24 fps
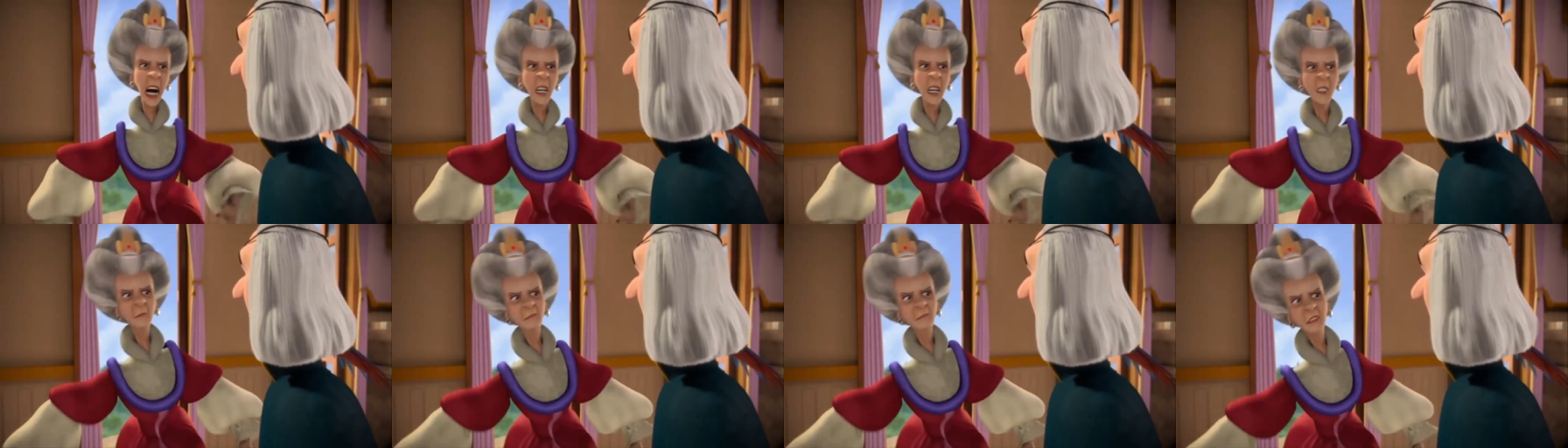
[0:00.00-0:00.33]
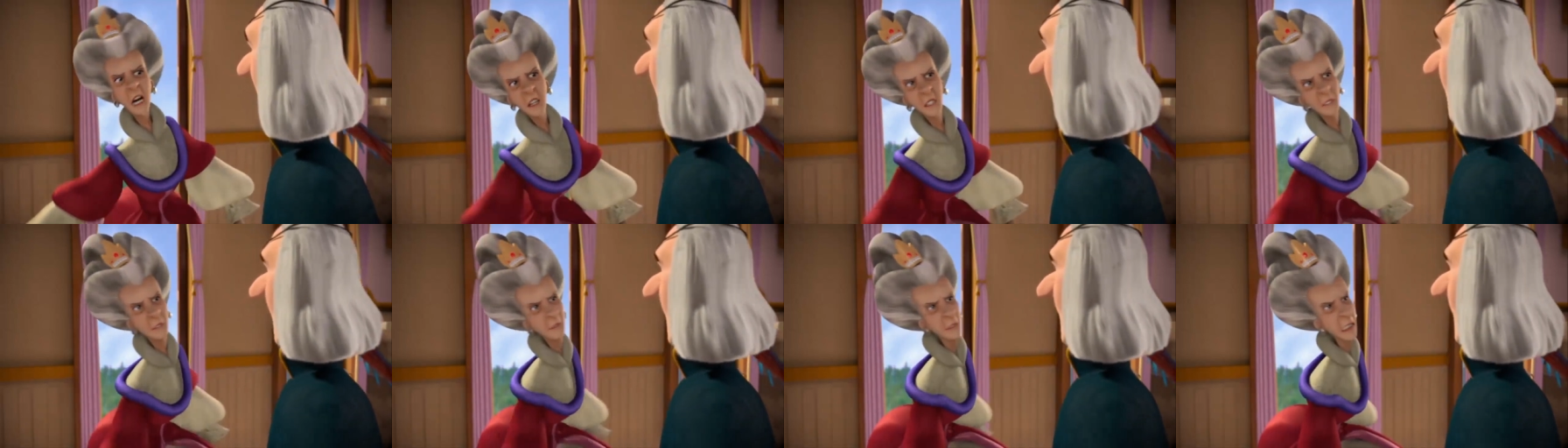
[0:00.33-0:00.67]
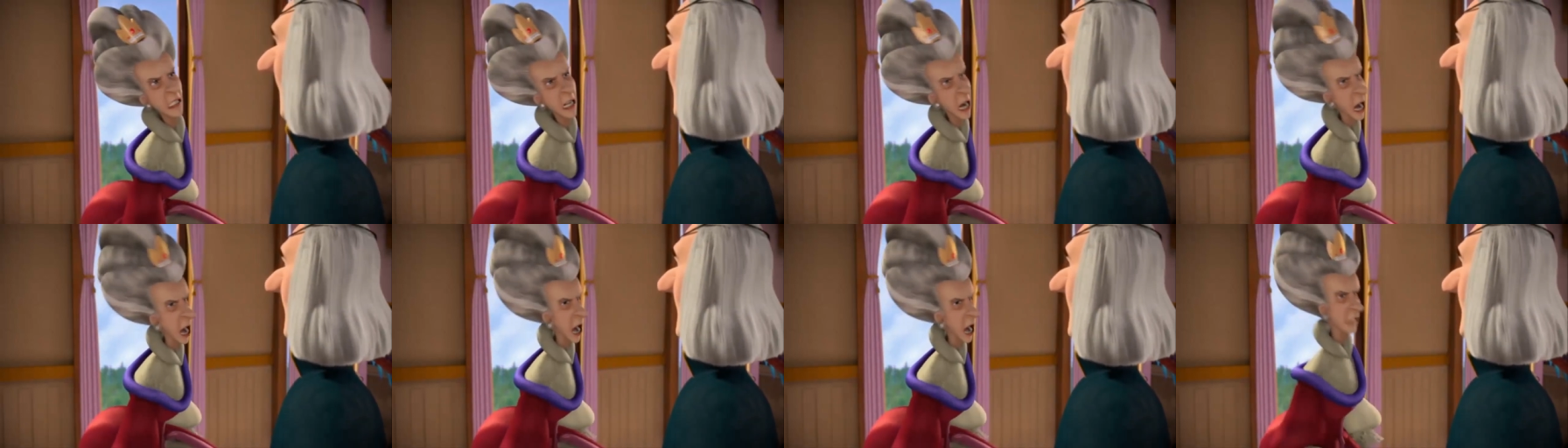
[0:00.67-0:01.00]
and a pair of
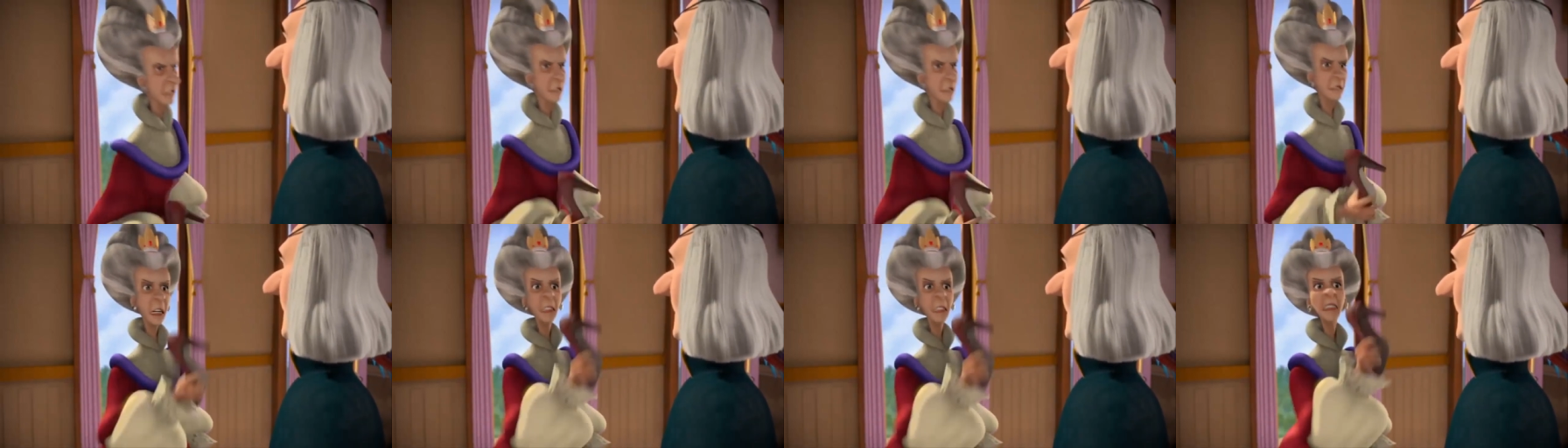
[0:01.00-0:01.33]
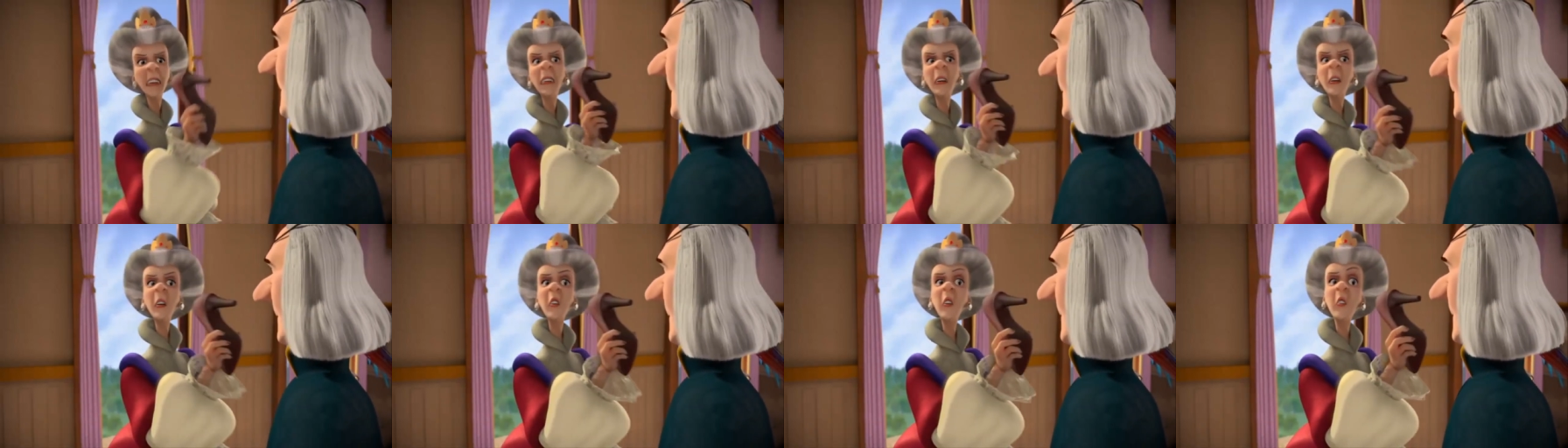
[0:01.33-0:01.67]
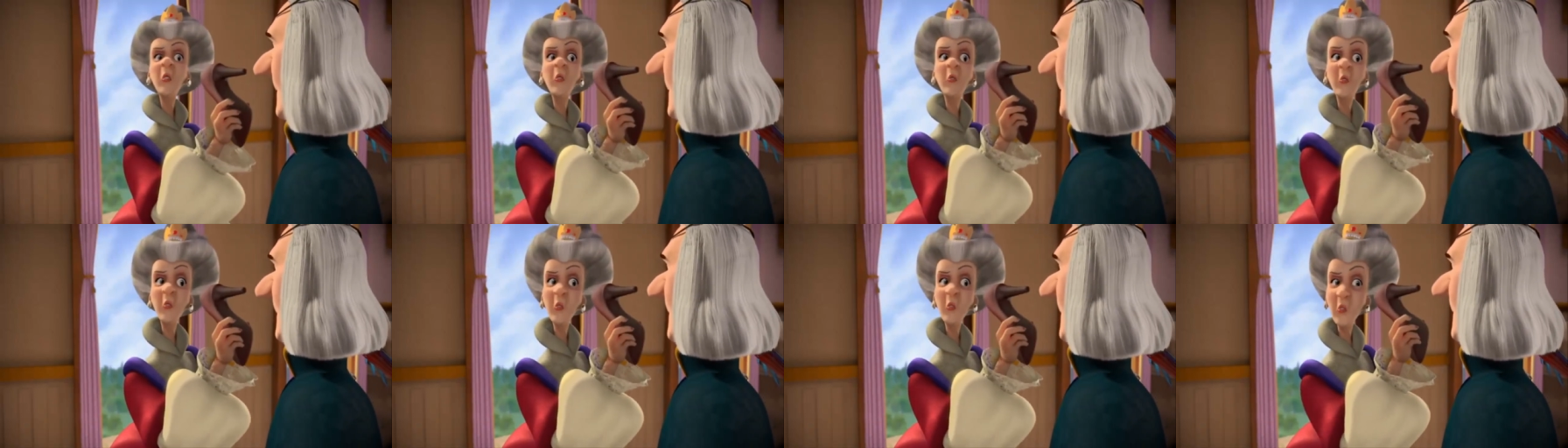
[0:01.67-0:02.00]
ill-fitting
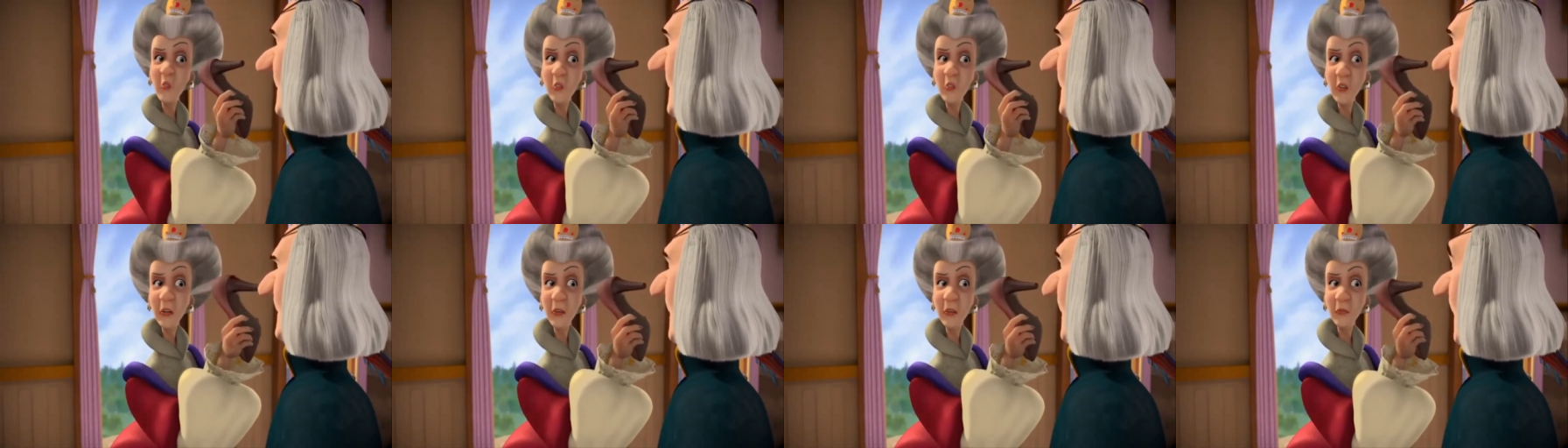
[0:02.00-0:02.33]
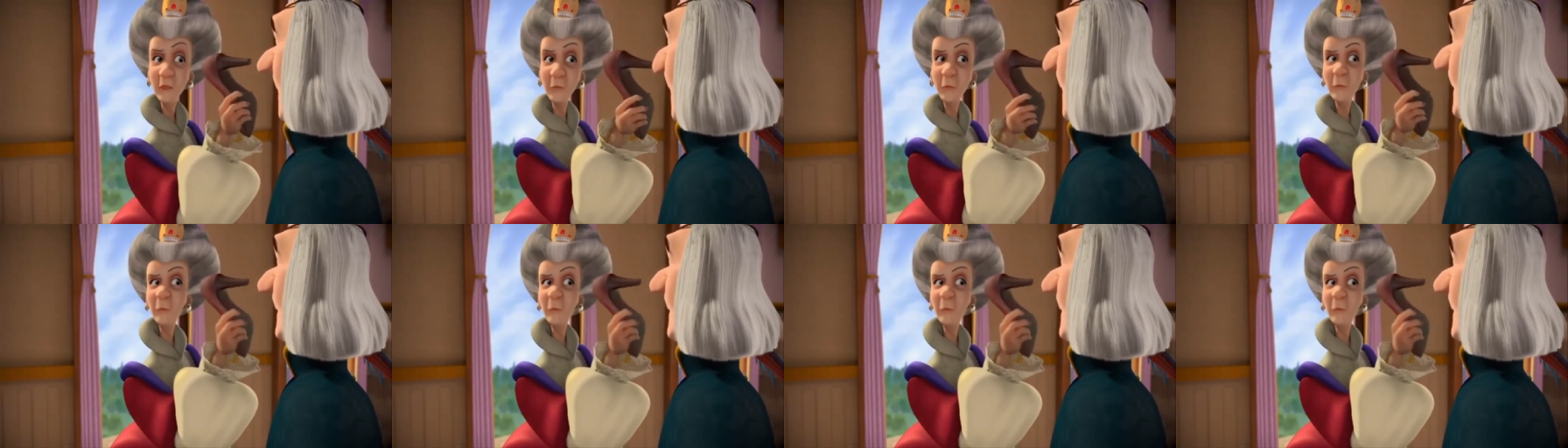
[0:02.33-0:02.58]
shoes.